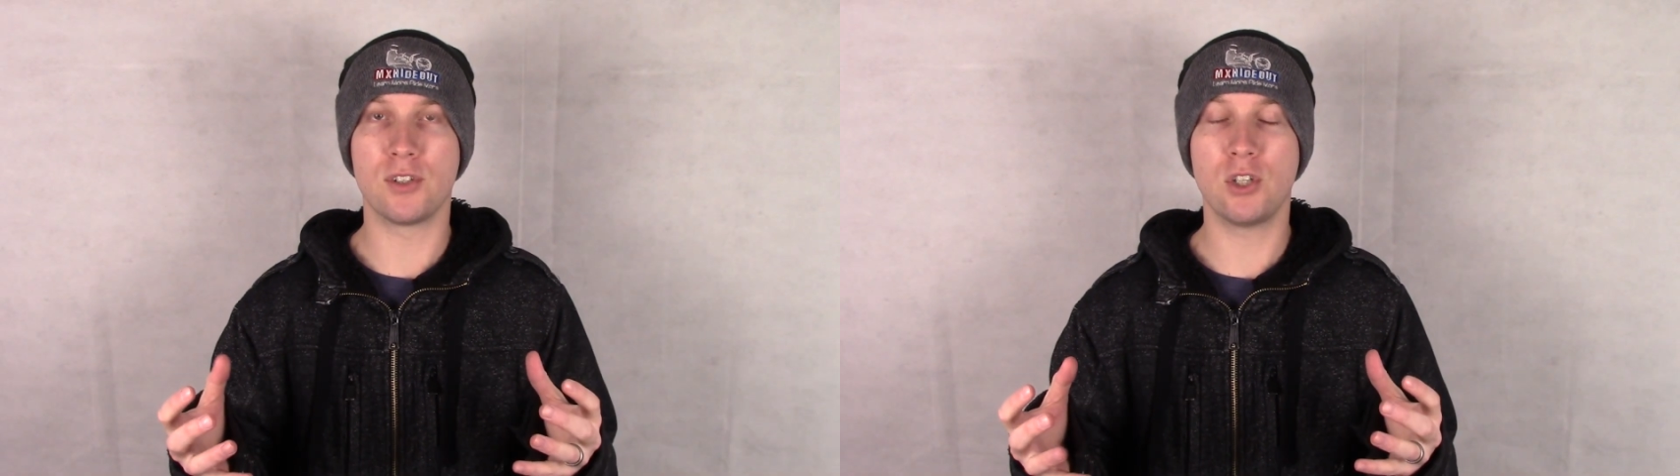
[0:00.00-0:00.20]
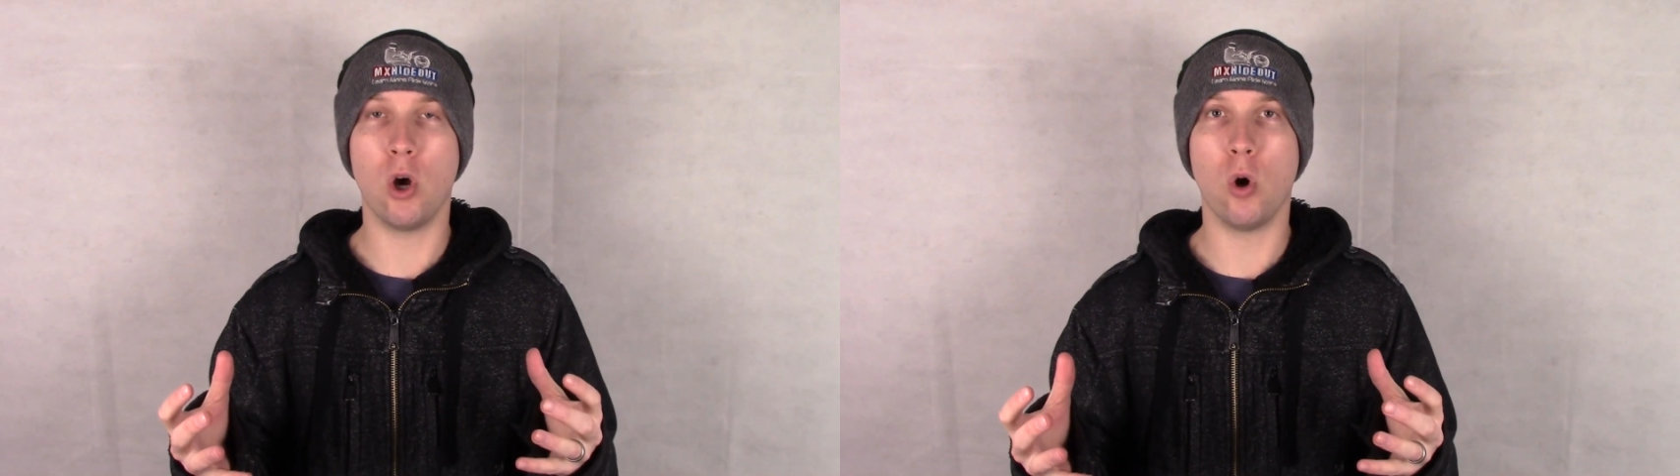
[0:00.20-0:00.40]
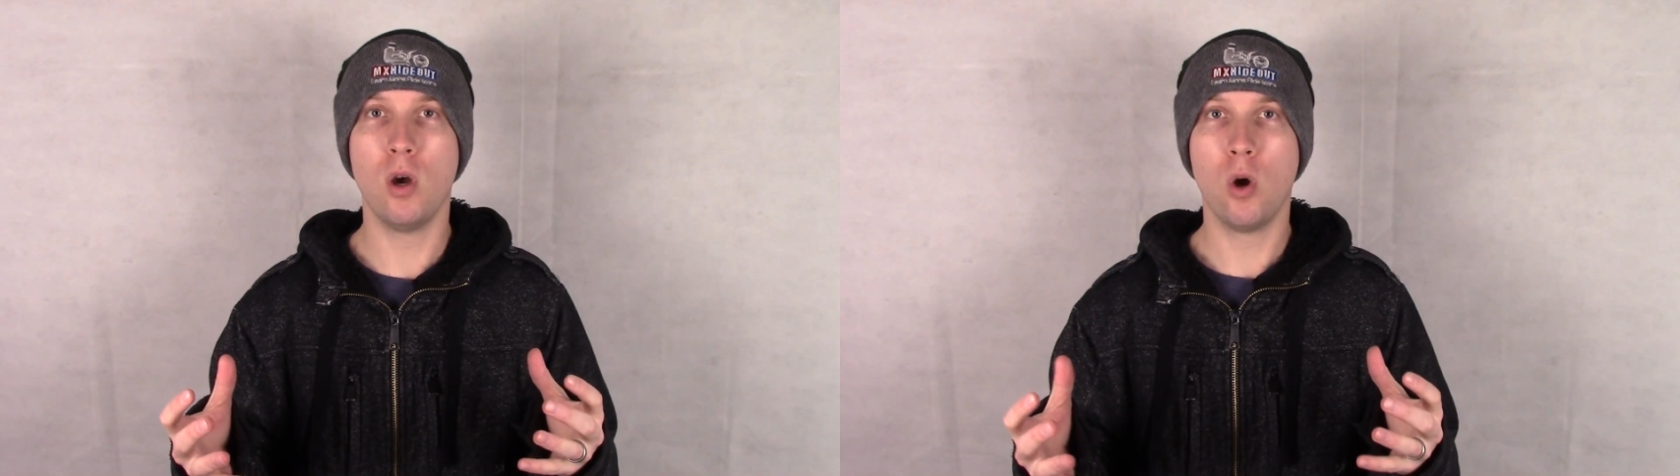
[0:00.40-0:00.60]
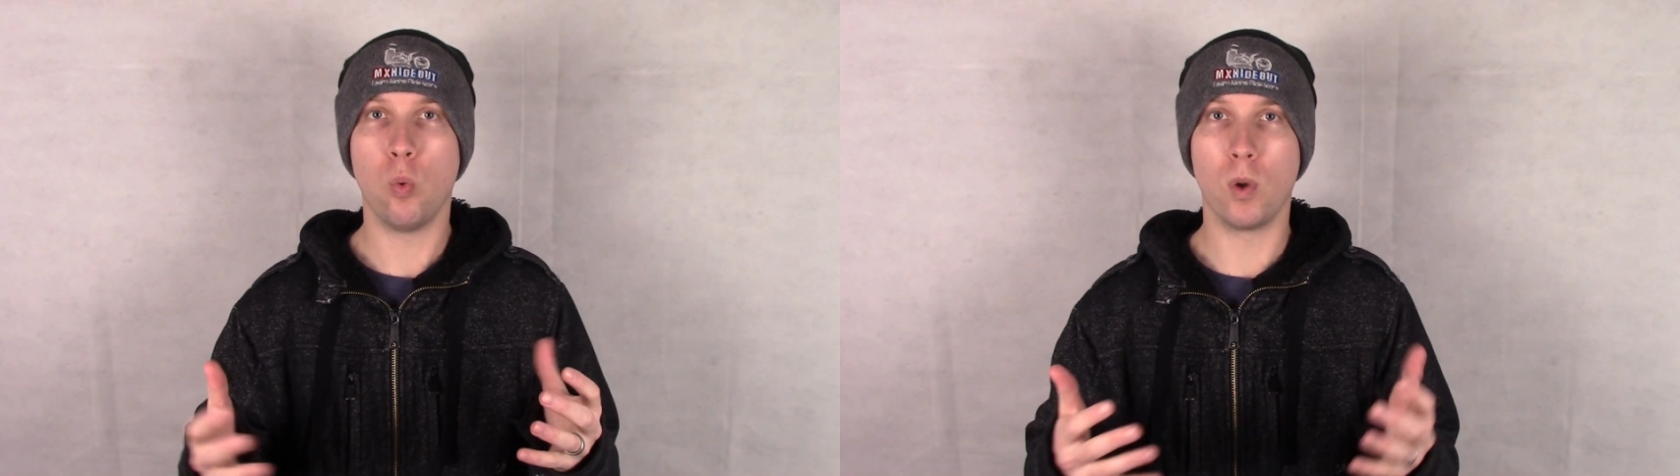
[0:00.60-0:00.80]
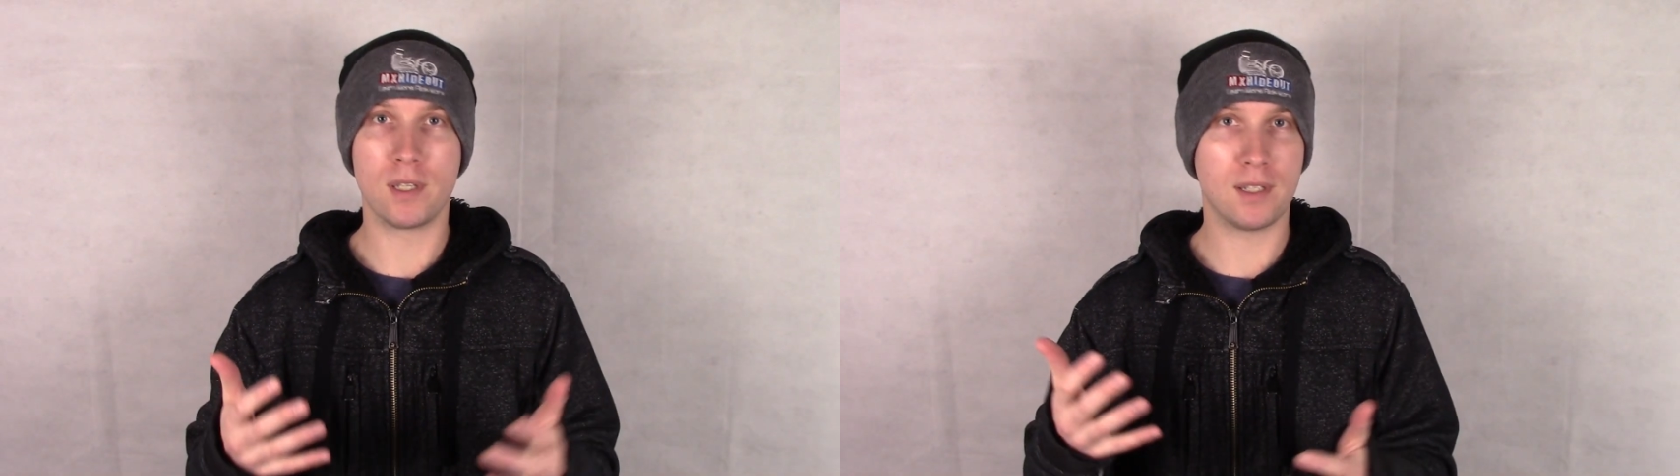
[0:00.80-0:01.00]
So
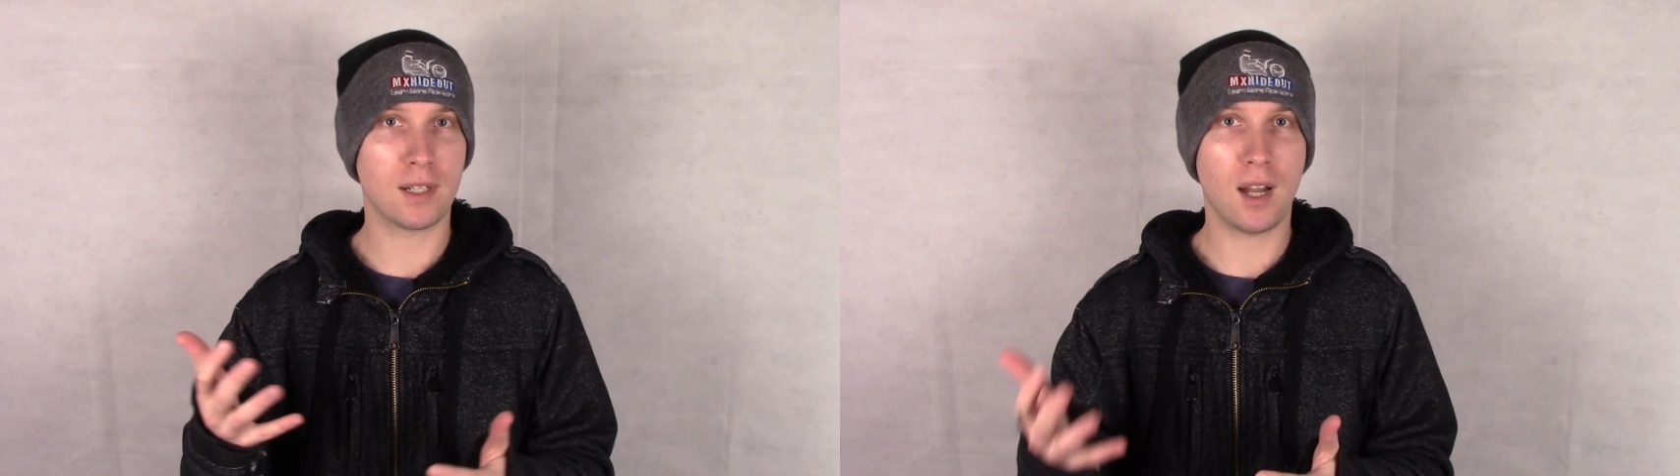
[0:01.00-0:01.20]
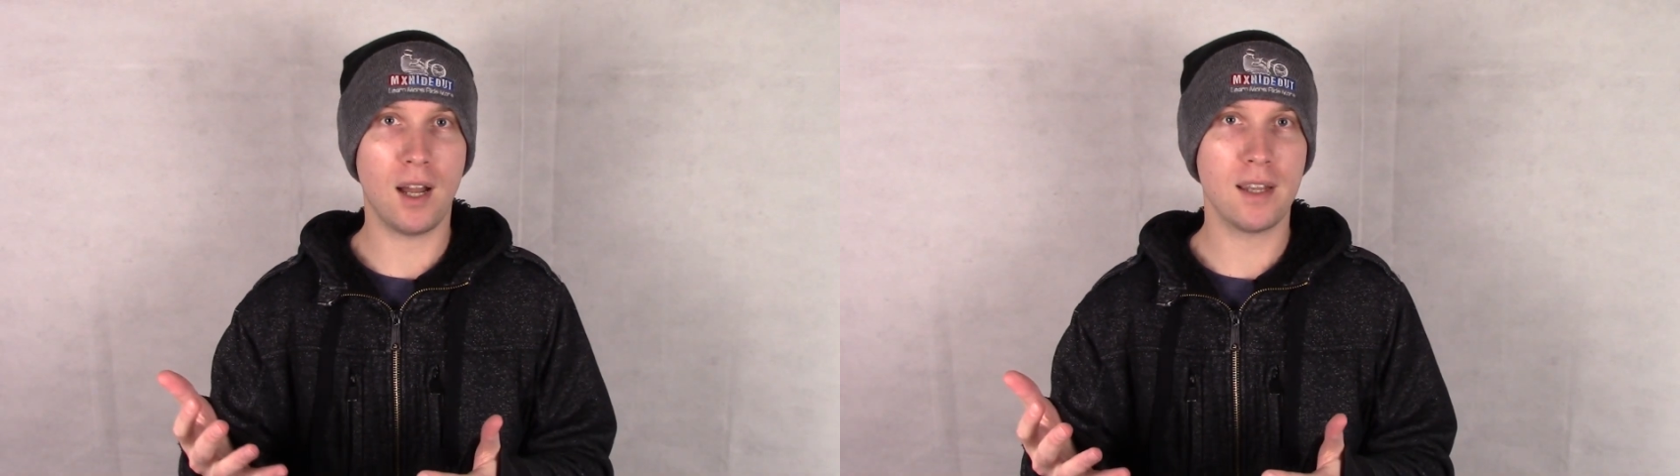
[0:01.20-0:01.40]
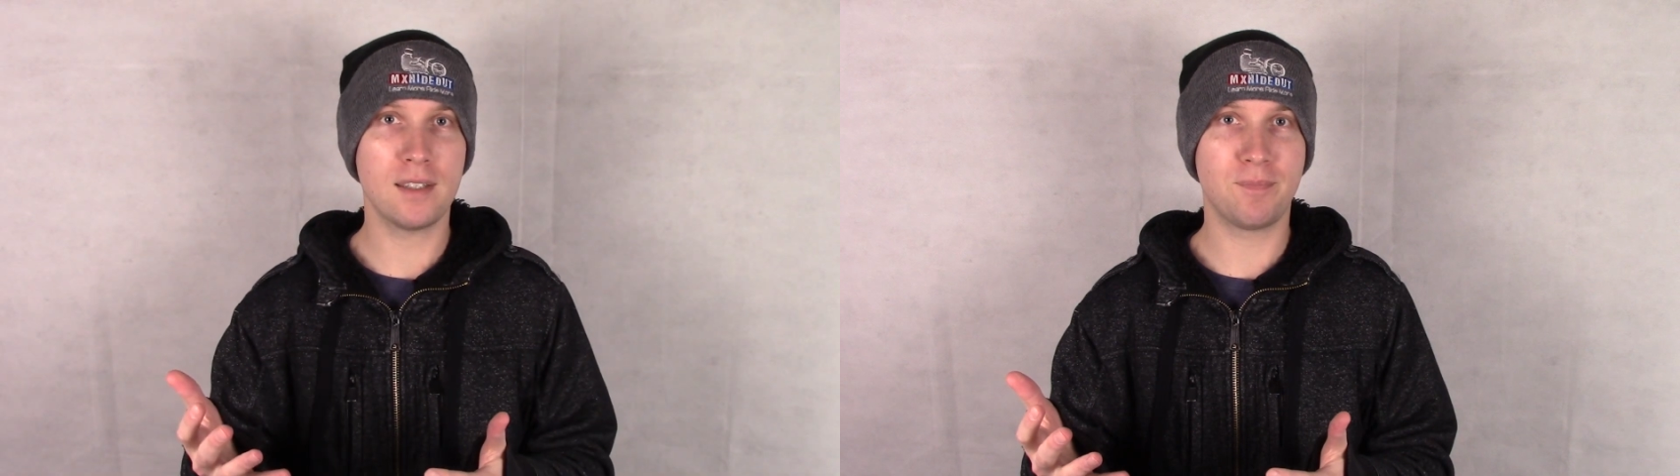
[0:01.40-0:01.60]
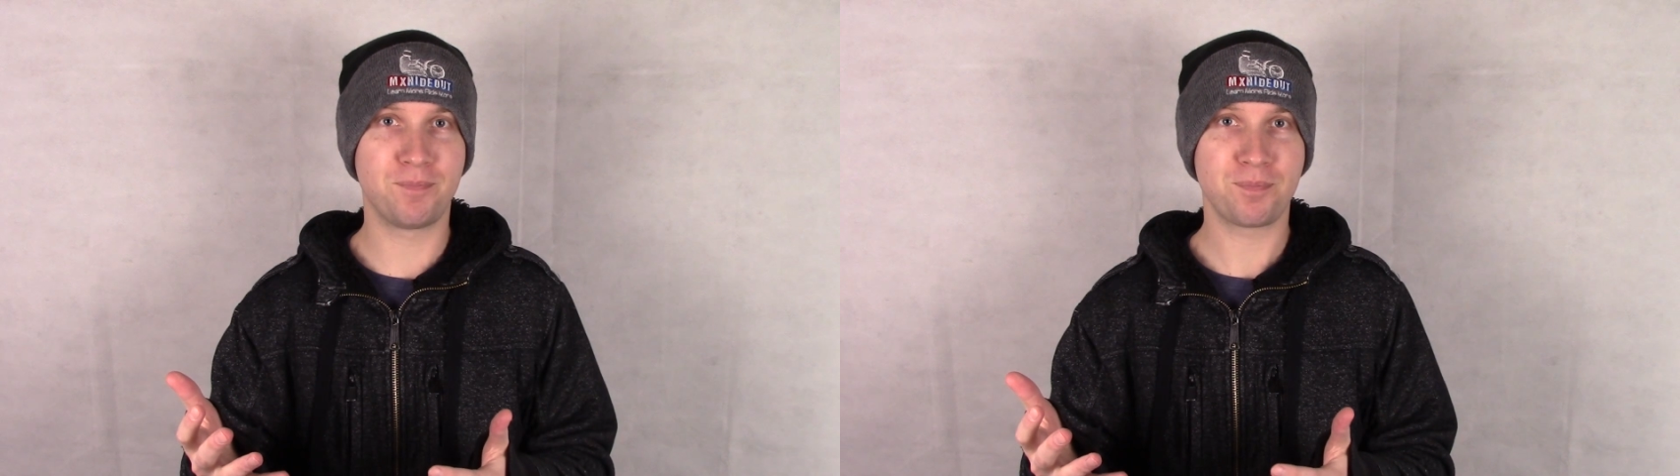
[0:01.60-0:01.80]
what does it cause?